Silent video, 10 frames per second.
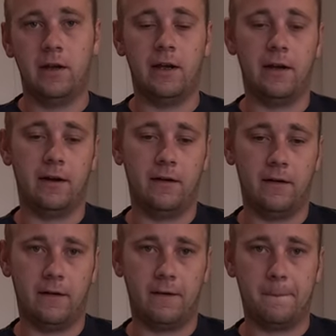
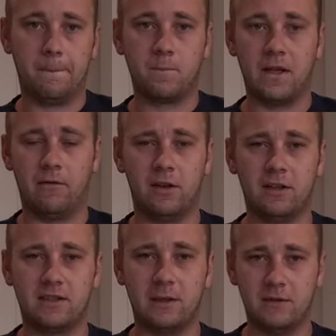and um, everything
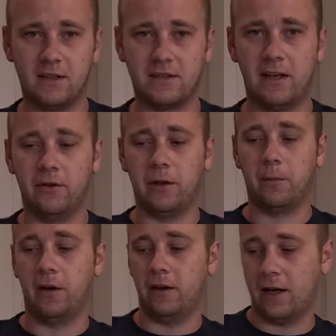just seems to get tangled up
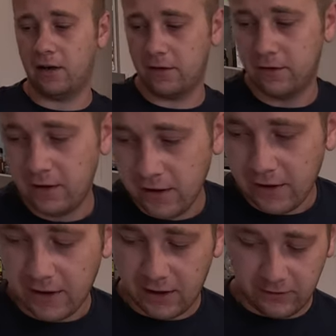on you. Kind of
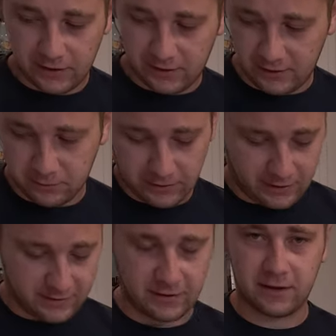kind of like these. We've
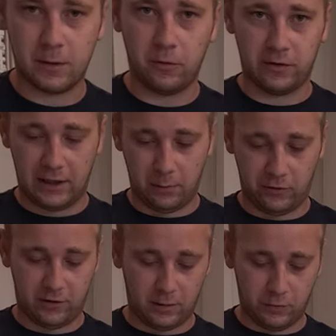got a couple of
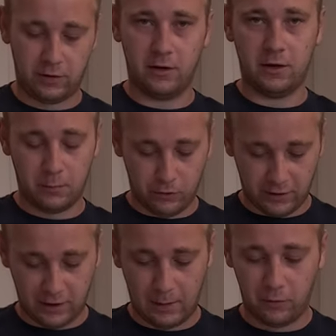cables here, pretty pretty
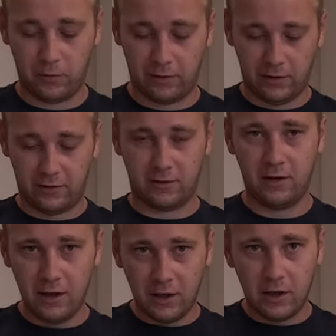common with things.
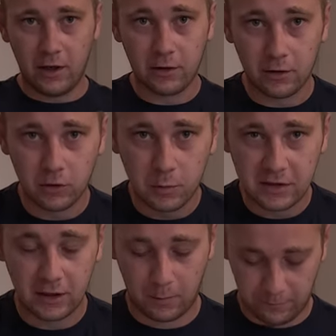You get little loops
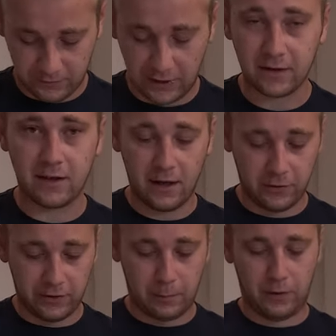in them, they get
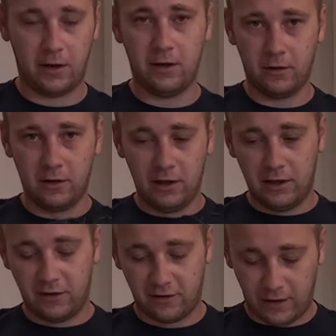tangled up on you.
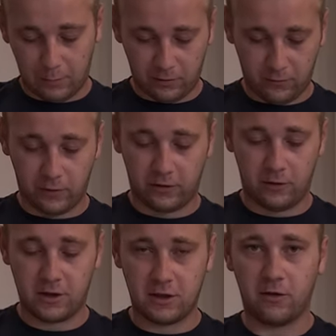Just the absolute
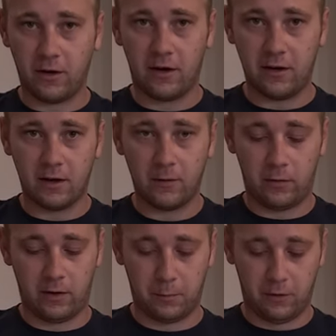frustration trying to get
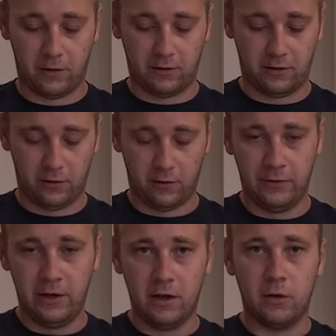everything apart here.
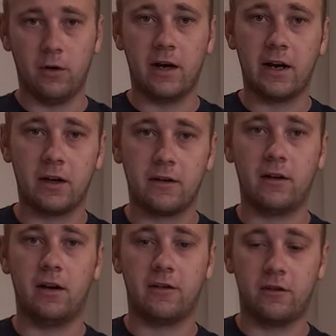Well, I got
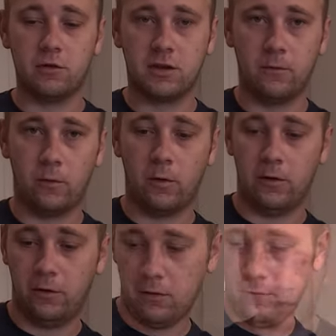a solution for
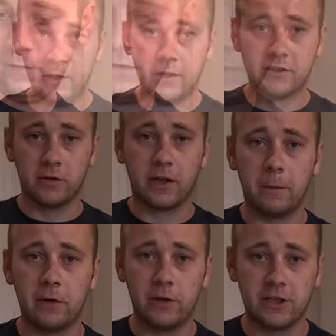you. So a
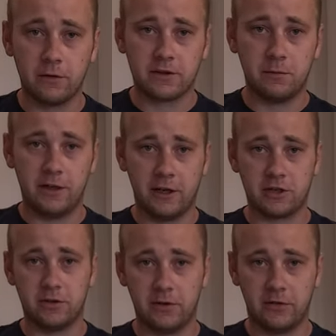company reached out to me
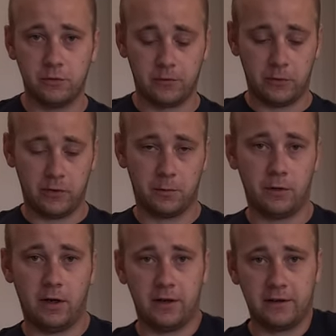actually to review their
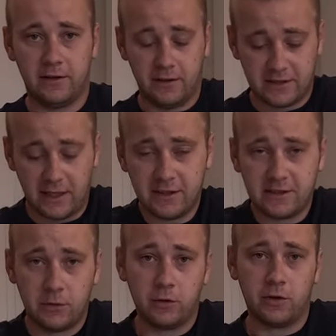product, and it's
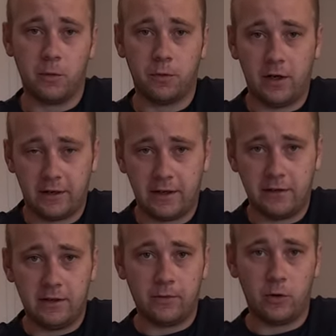honestly a really cool product. I
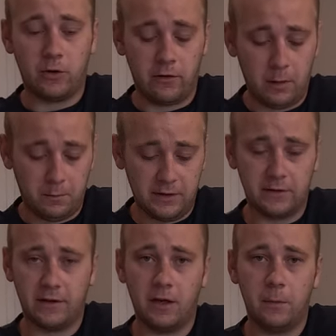have never heard of them. It,
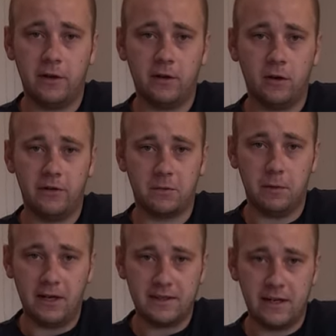a company called is
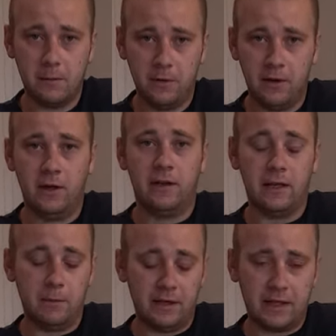MagTame.
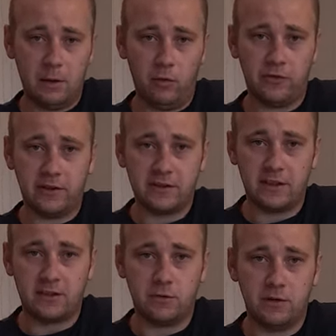They make cables,
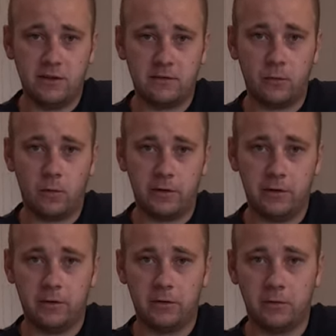accessories for
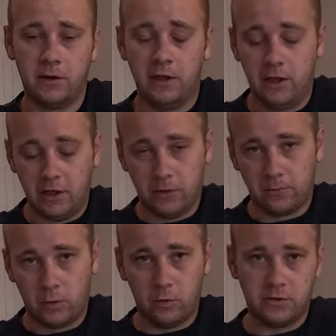your, your
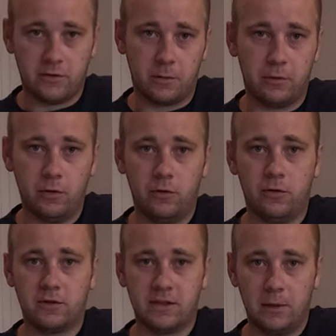phones, your
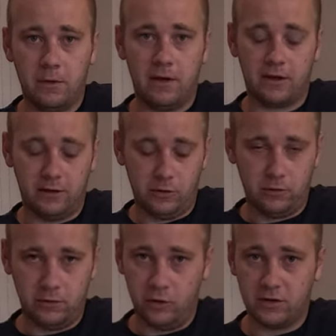computers. They make U
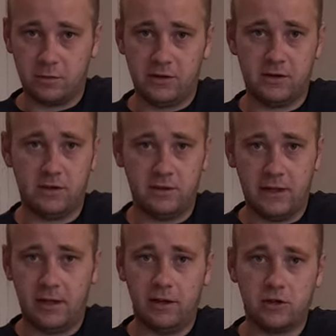S B C
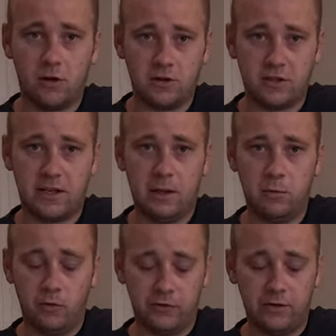data charging
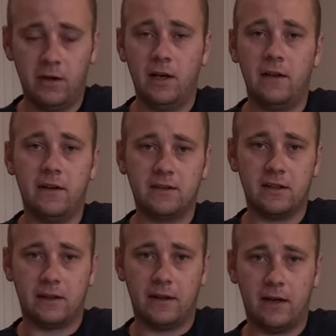cables, things
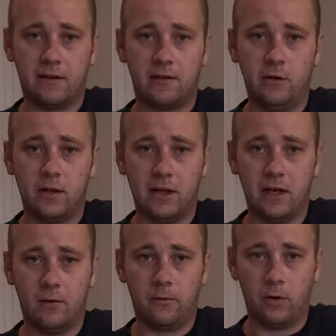like that. So you can
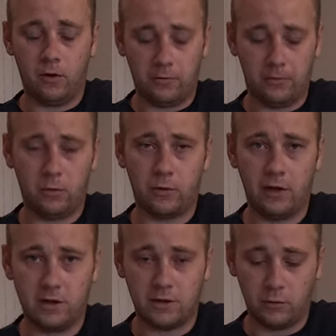have all the full
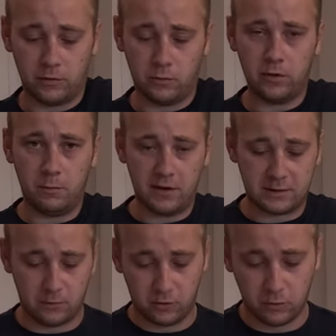range, and what really makes
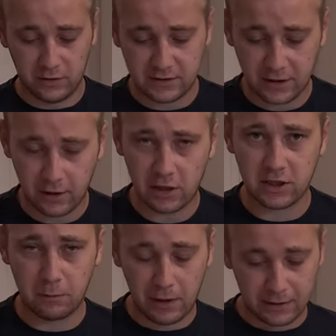them cool is they are
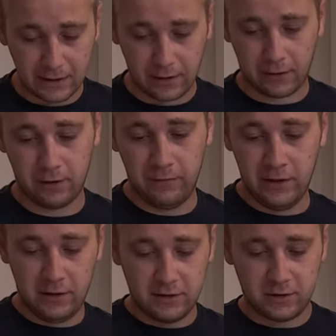actually magnetic.
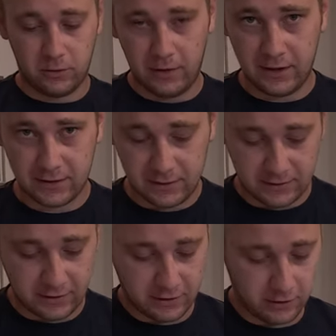So you guys can
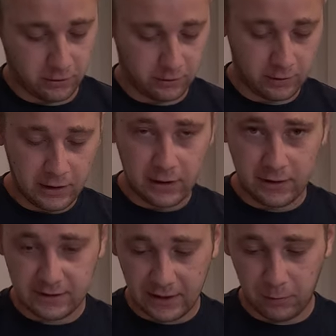see here,
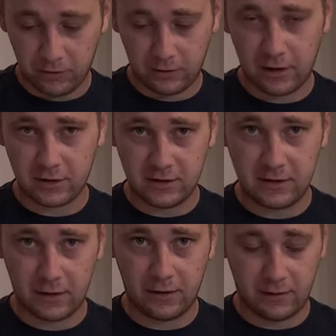these cables are actually
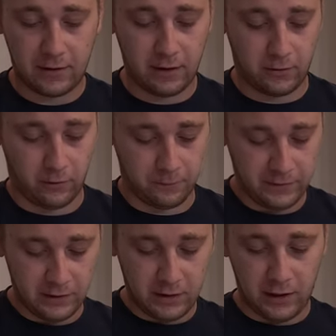sticking together.
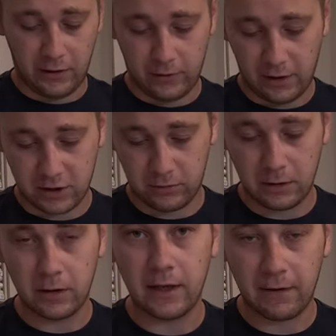And they're
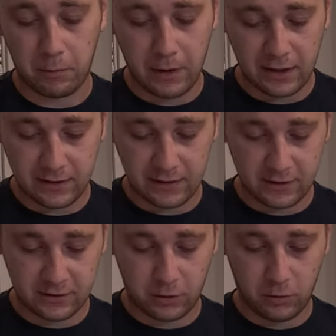actually, they have a
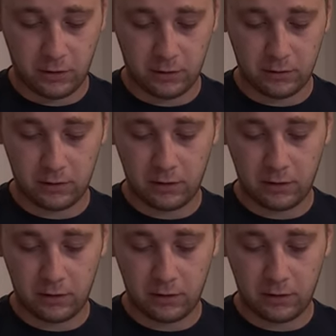magnetized coating,